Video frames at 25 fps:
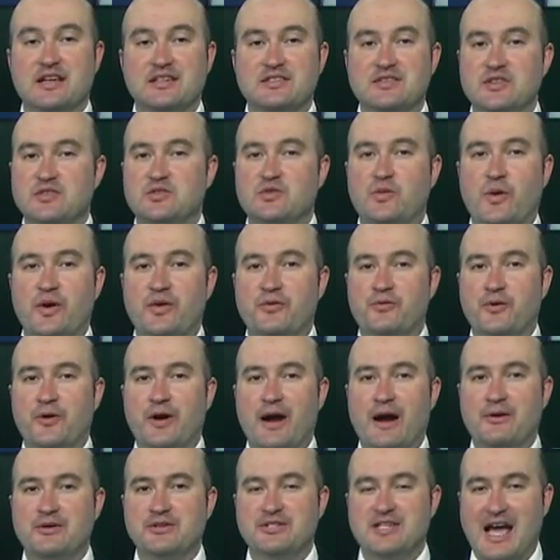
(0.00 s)
Less than
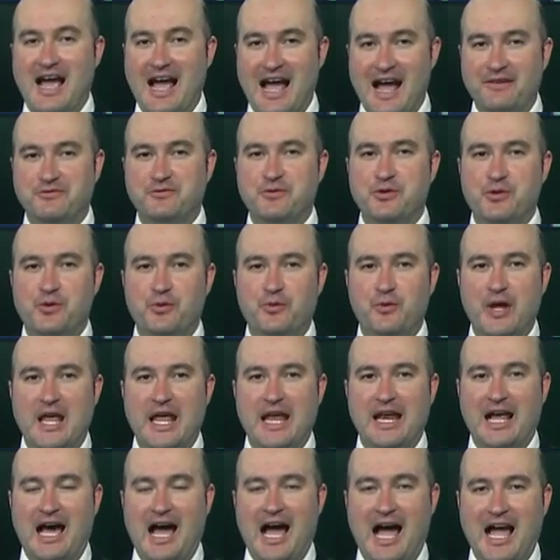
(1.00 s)
24 hours after the
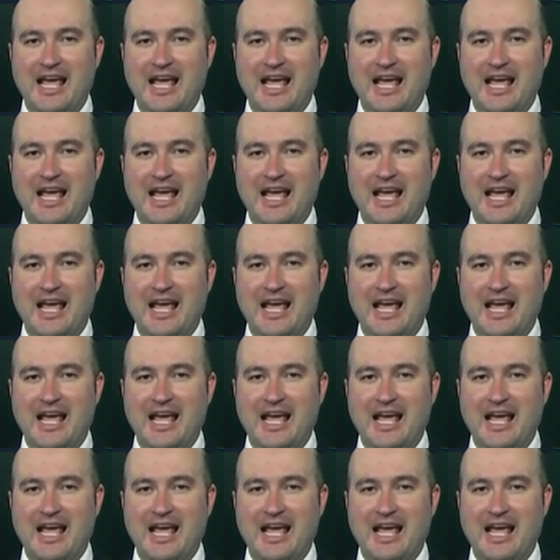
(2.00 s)
win,